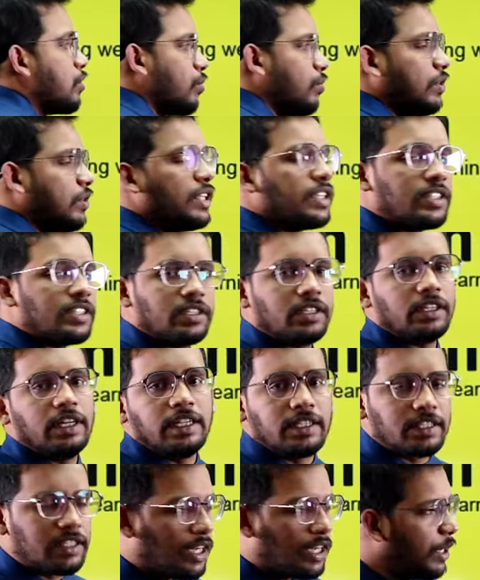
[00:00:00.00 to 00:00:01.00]
So this
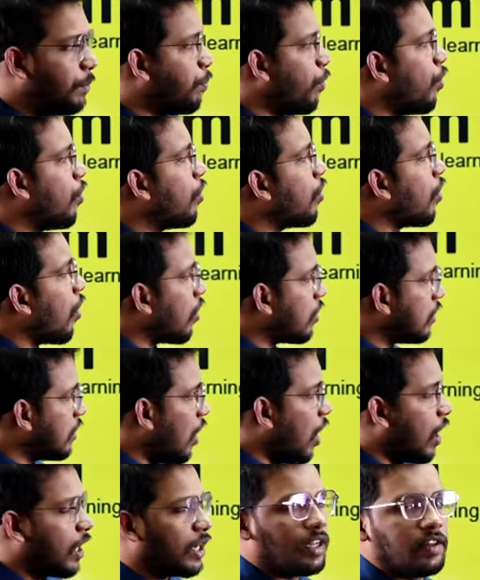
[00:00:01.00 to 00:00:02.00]
is the report or the
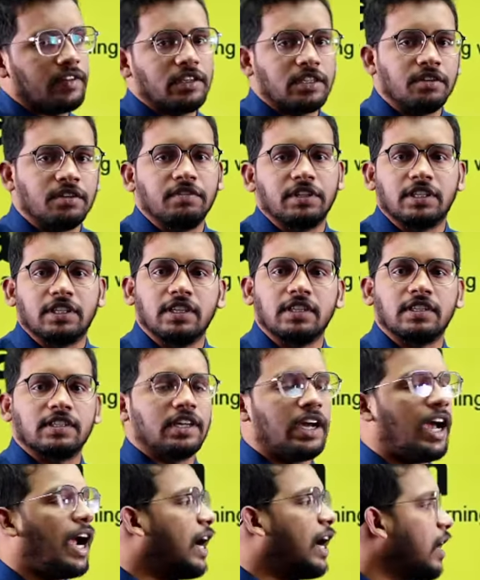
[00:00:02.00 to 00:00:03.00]
organization which is
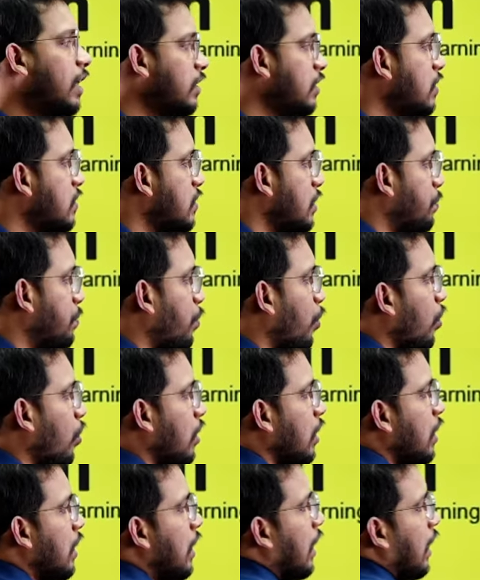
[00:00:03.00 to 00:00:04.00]
handling this
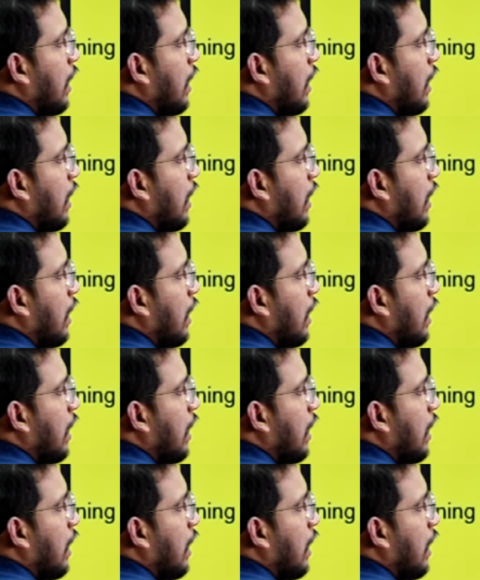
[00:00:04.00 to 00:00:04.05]
report.